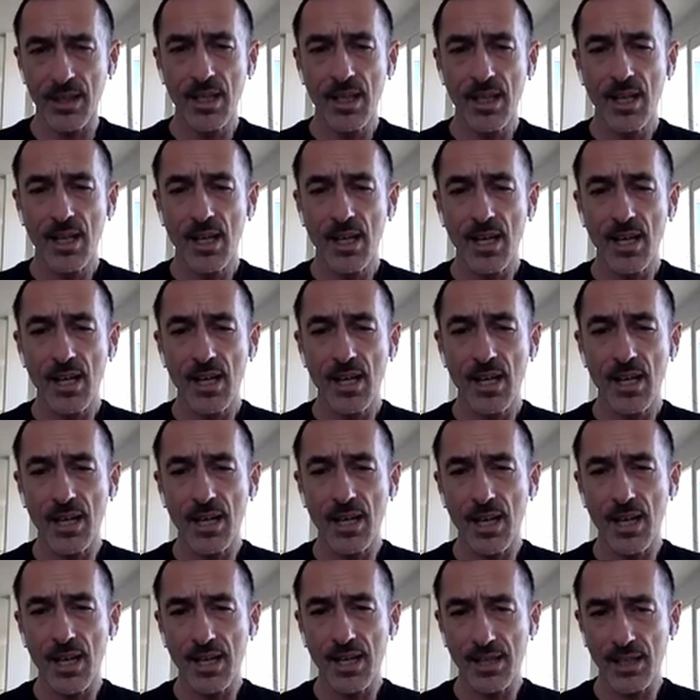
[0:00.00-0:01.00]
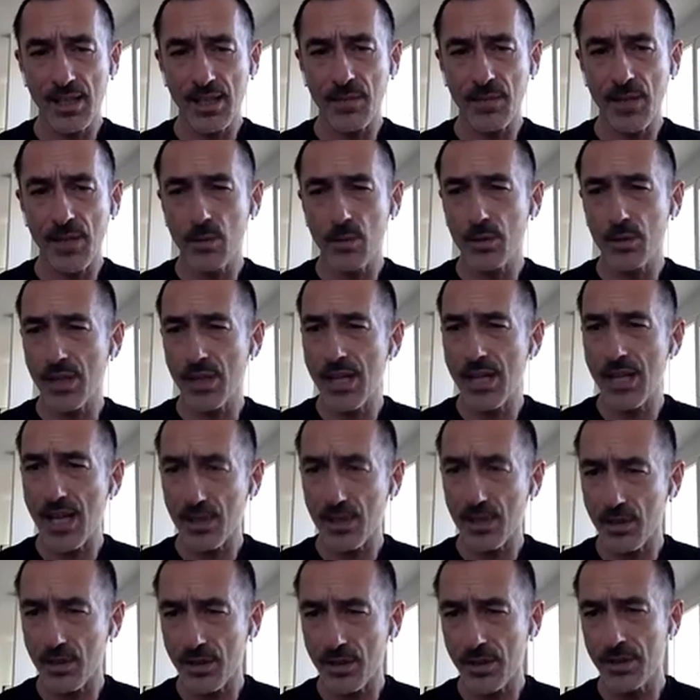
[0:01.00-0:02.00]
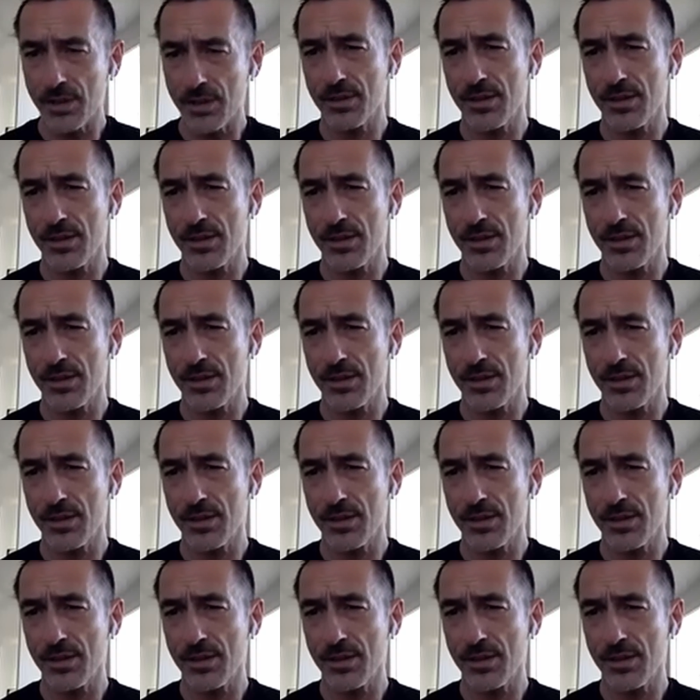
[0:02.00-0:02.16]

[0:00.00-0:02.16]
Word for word: mm. uh, as if I was an usher.